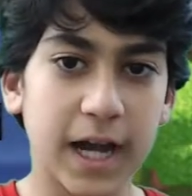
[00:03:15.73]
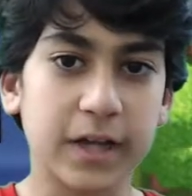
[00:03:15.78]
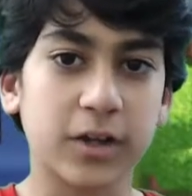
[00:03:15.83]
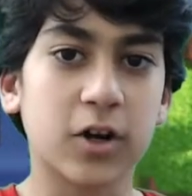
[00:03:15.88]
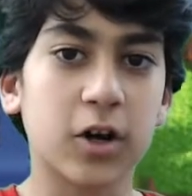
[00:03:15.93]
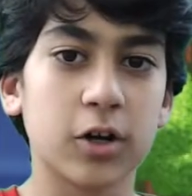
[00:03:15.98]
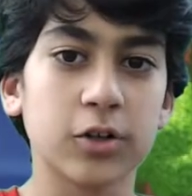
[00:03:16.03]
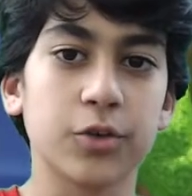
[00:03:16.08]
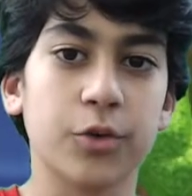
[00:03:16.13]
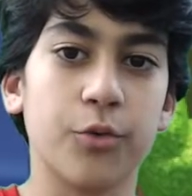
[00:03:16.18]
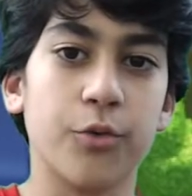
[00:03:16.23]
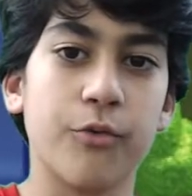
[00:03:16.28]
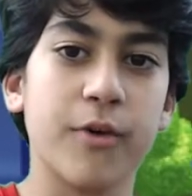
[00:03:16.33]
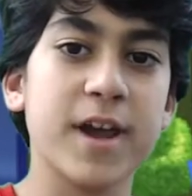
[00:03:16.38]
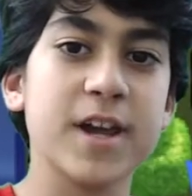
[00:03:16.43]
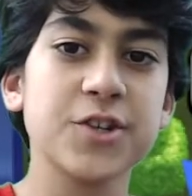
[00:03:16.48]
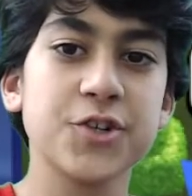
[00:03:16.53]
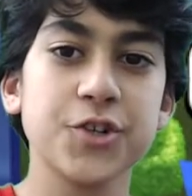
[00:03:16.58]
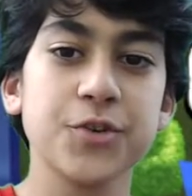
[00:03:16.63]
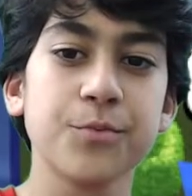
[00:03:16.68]
called
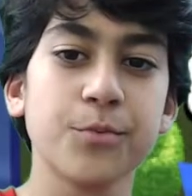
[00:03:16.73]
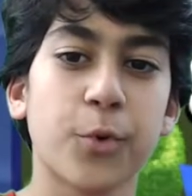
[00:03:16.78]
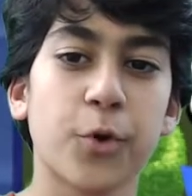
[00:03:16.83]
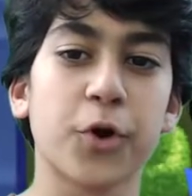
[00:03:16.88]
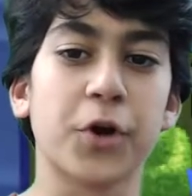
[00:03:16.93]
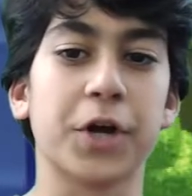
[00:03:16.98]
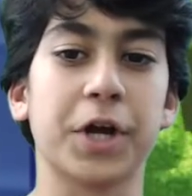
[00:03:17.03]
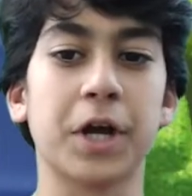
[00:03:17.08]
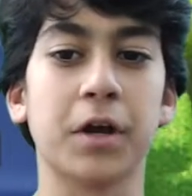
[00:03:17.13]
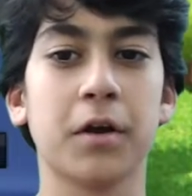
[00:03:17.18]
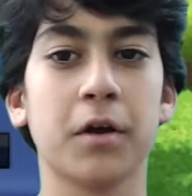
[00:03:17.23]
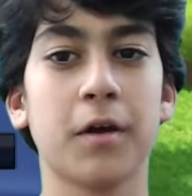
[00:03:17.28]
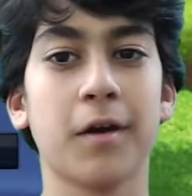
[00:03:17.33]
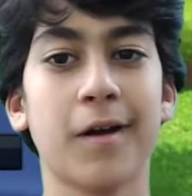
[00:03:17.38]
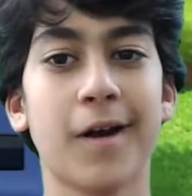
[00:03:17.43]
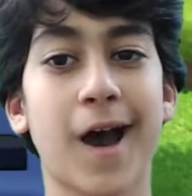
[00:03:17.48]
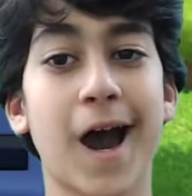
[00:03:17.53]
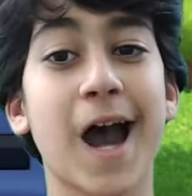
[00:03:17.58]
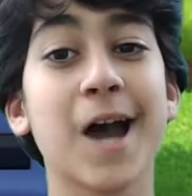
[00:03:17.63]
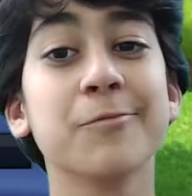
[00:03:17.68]
Raging Boy,
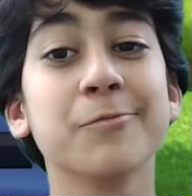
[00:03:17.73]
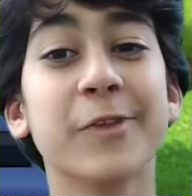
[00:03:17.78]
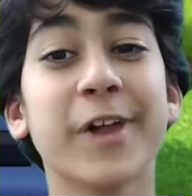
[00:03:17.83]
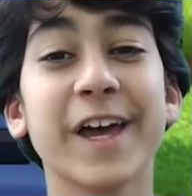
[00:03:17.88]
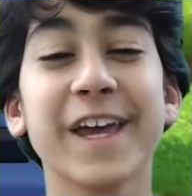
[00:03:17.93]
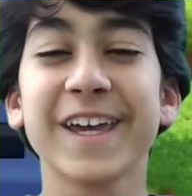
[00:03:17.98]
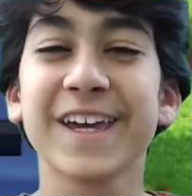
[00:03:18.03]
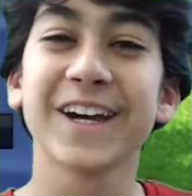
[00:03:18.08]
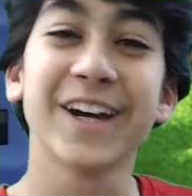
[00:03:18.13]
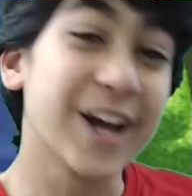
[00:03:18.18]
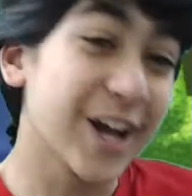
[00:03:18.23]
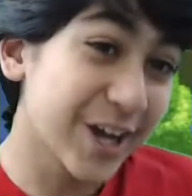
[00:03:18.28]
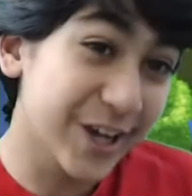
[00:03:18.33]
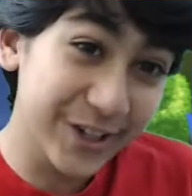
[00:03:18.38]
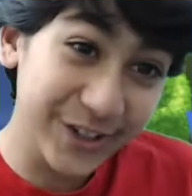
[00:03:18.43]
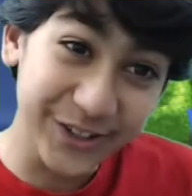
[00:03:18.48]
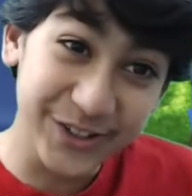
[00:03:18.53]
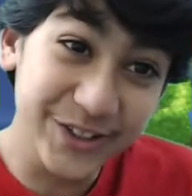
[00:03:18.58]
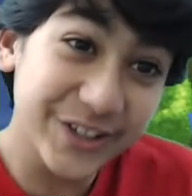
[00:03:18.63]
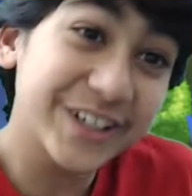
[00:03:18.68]
I'm like,
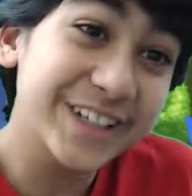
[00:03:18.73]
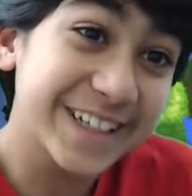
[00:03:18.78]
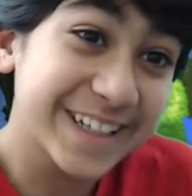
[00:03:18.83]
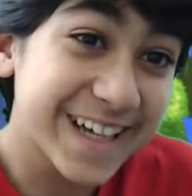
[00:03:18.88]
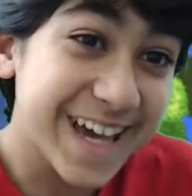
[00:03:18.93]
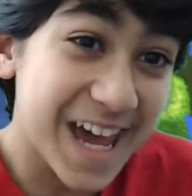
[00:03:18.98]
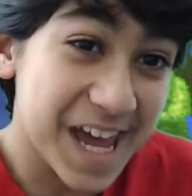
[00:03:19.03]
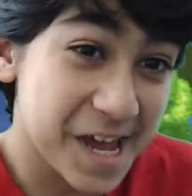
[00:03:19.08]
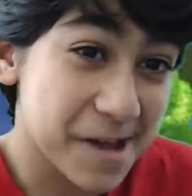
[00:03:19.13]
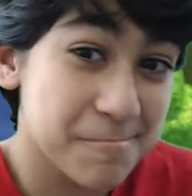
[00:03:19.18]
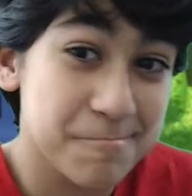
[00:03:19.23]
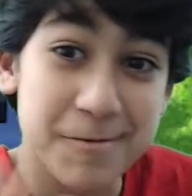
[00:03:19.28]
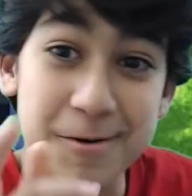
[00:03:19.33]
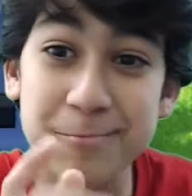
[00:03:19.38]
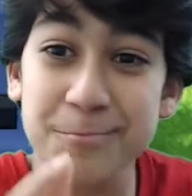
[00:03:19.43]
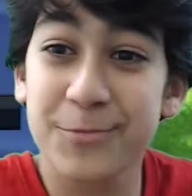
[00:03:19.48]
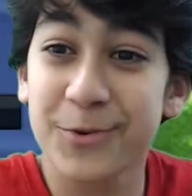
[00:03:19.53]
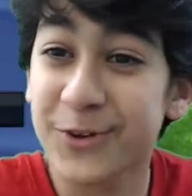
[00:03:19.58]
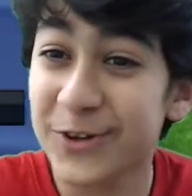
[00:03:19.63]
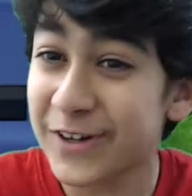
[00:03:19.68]
good game, my
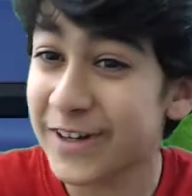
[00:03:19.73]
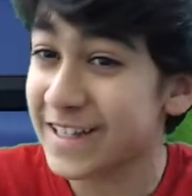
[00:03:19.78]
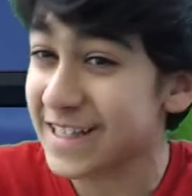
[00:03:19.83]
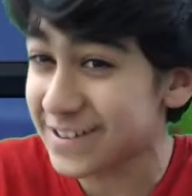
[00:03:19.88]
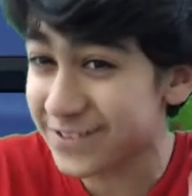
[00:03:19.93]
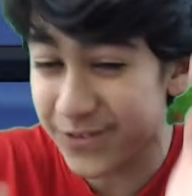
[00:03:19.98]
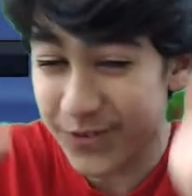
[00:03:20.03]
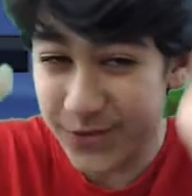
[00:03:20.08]
boy, I've